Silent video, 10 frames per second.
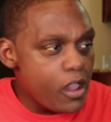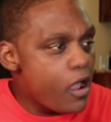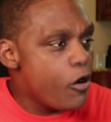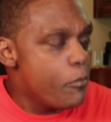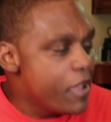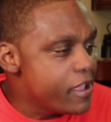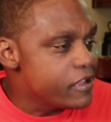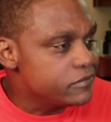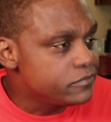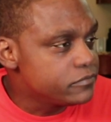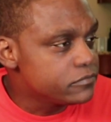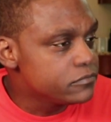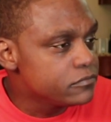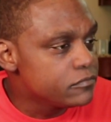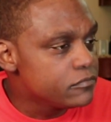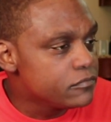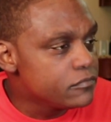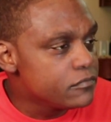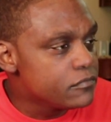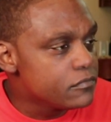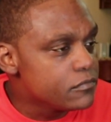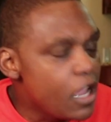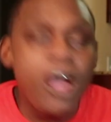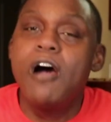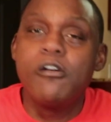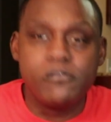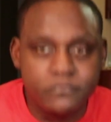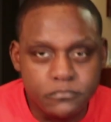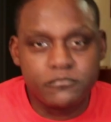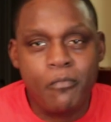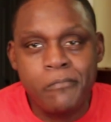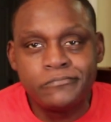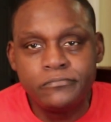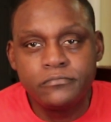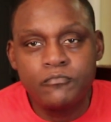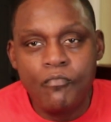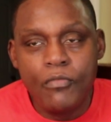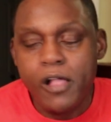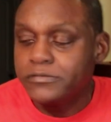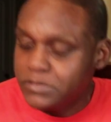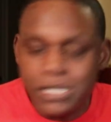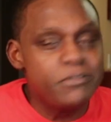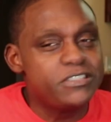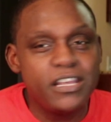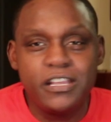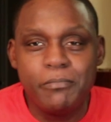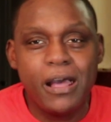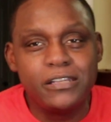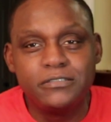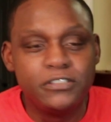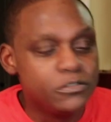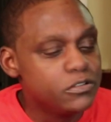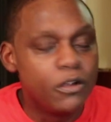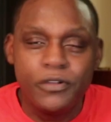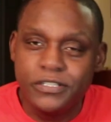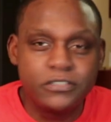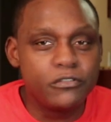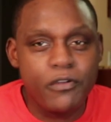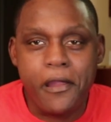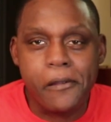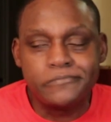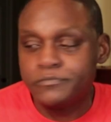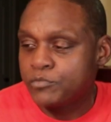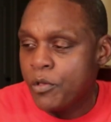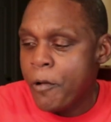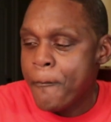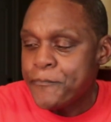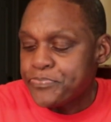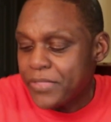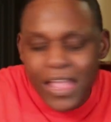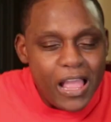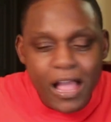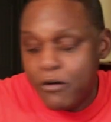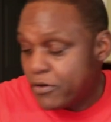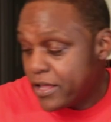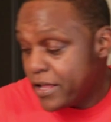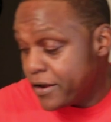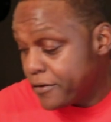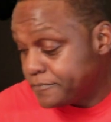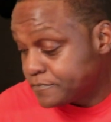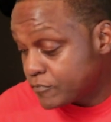Oh, man. Oh! Let me tell you about this dude on Instagram. I don't get it.